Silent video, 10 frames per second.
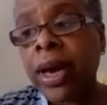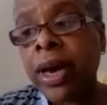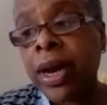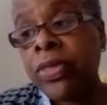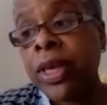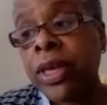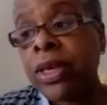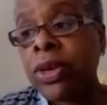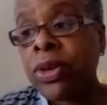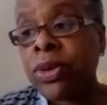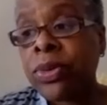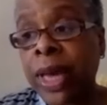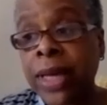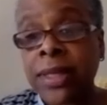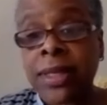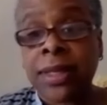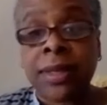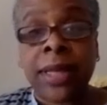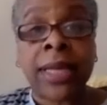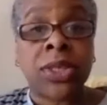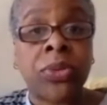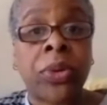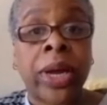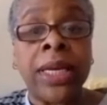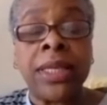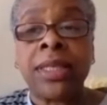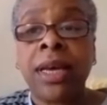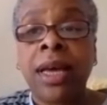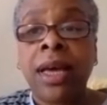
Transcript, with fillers: and I think you know that's that's great.